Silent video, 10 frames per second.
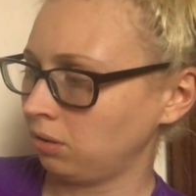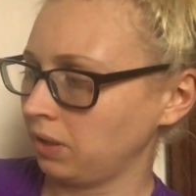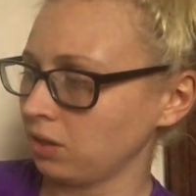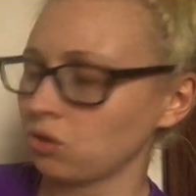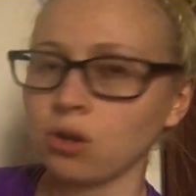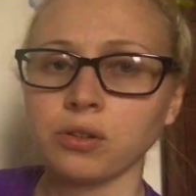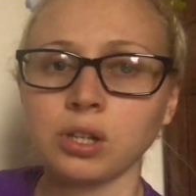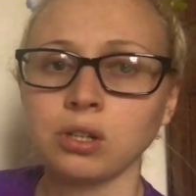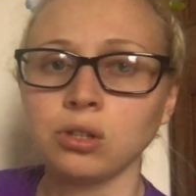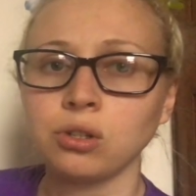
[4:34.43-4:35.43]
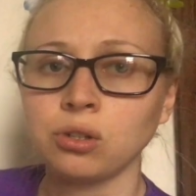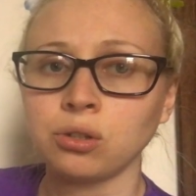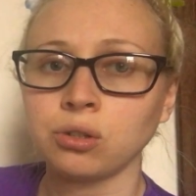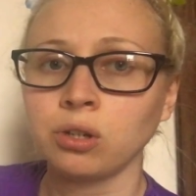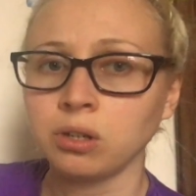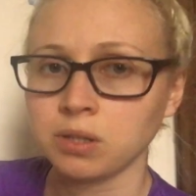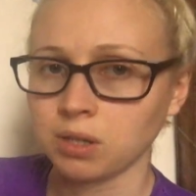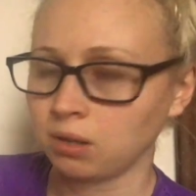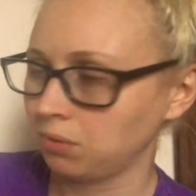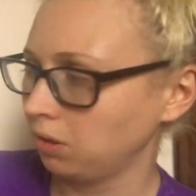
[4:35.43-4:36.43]
That's got the
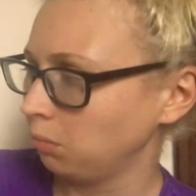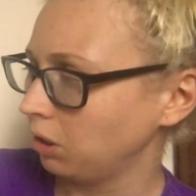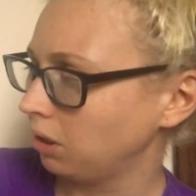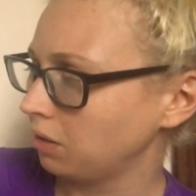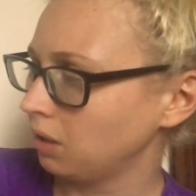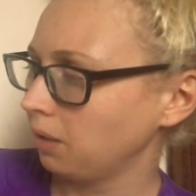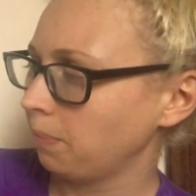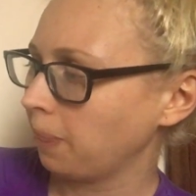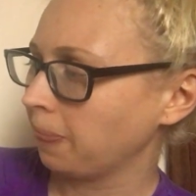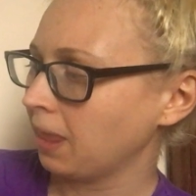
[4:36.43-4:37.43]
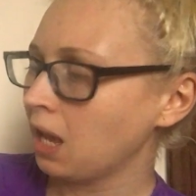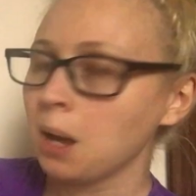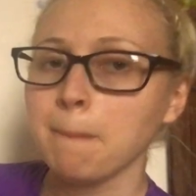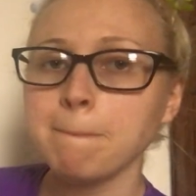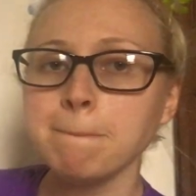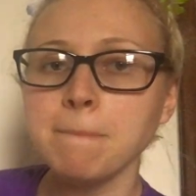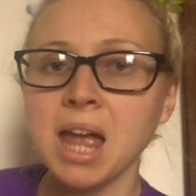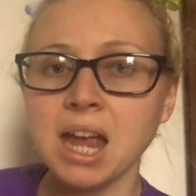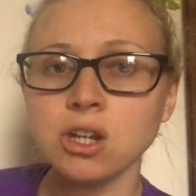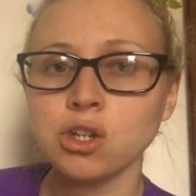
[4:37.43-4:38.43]
sound in the middle, hasn't it?
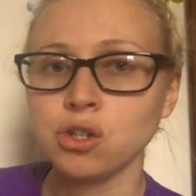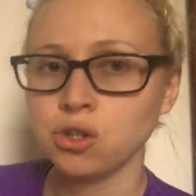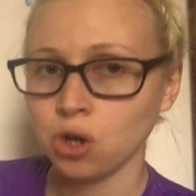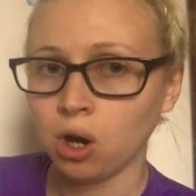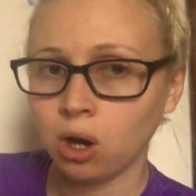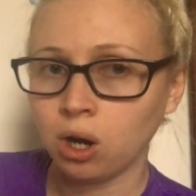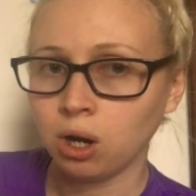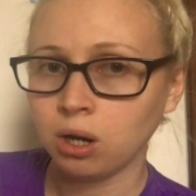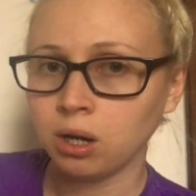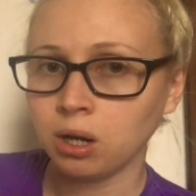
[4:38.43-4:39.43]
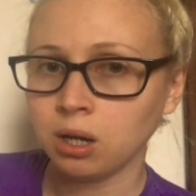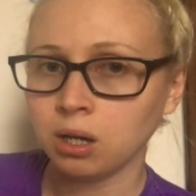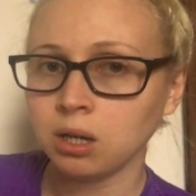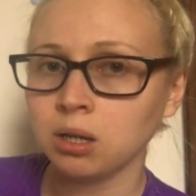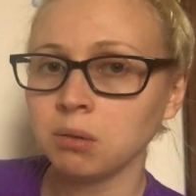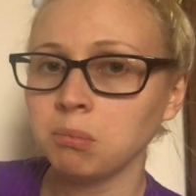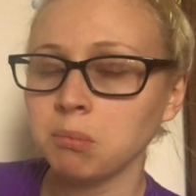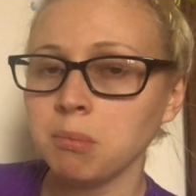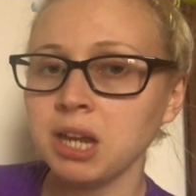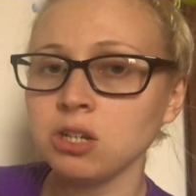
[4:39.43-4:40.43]
Measure.
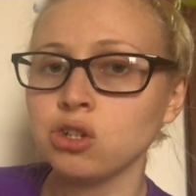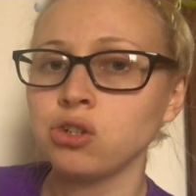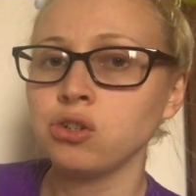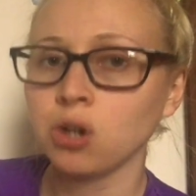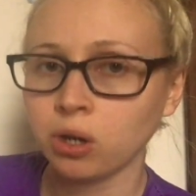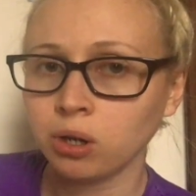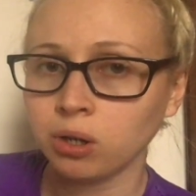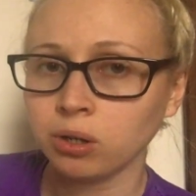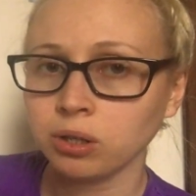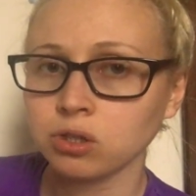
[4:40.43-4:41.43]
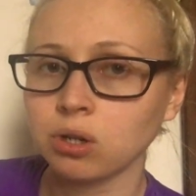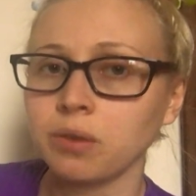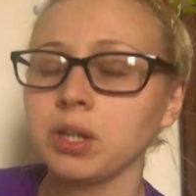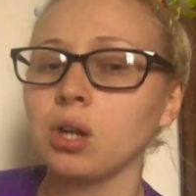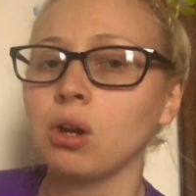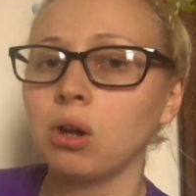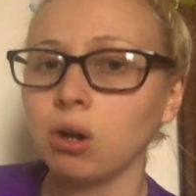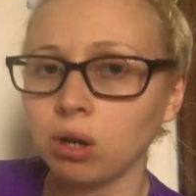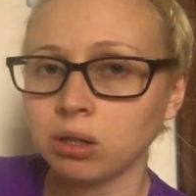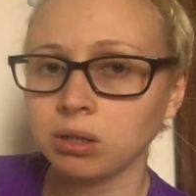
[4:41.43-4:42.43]
Measure. It's got the
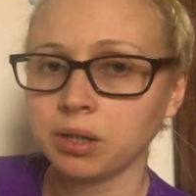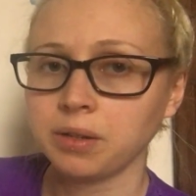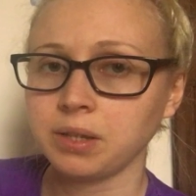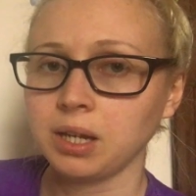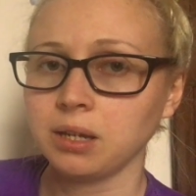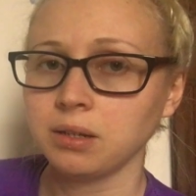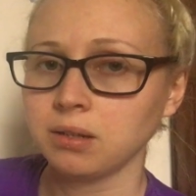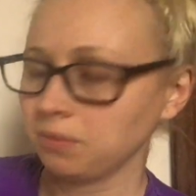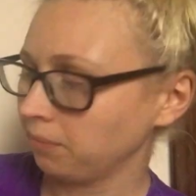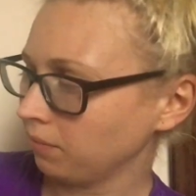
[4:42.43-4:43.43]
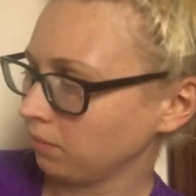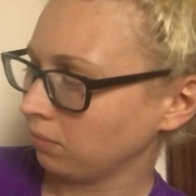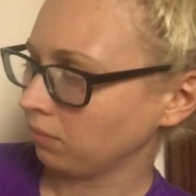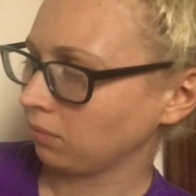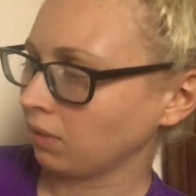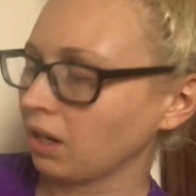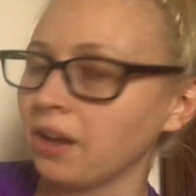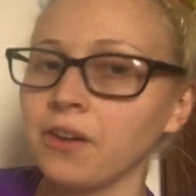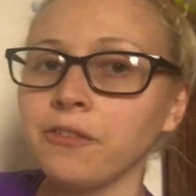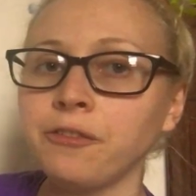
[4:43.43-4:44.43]
at the end.
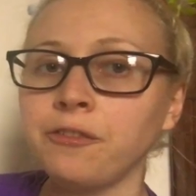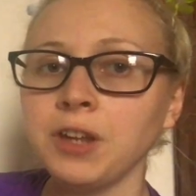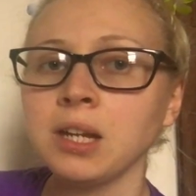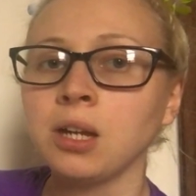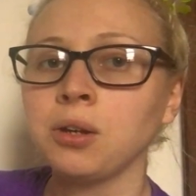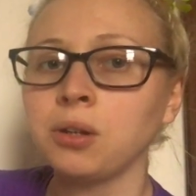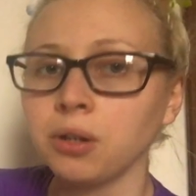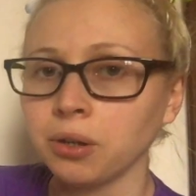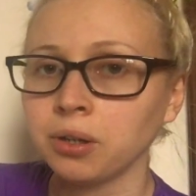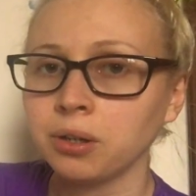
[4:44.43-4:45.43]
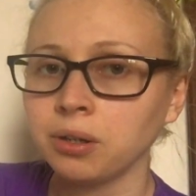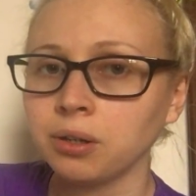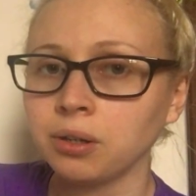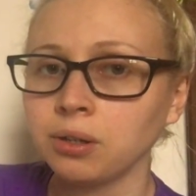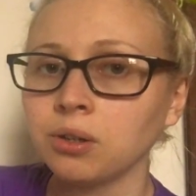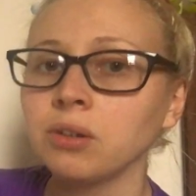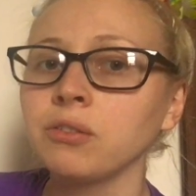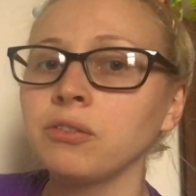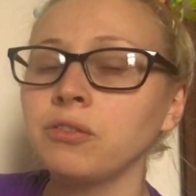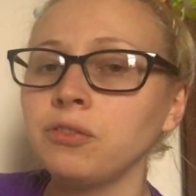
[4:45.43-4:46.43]
Figure.
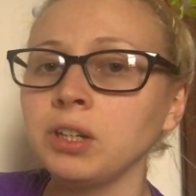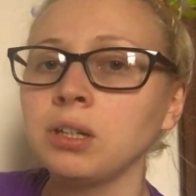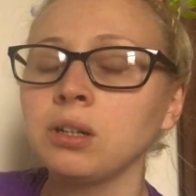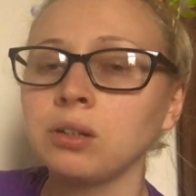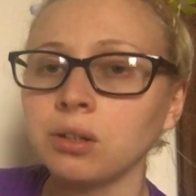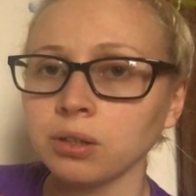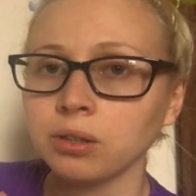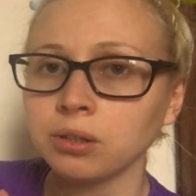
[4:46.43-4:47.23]
Figure.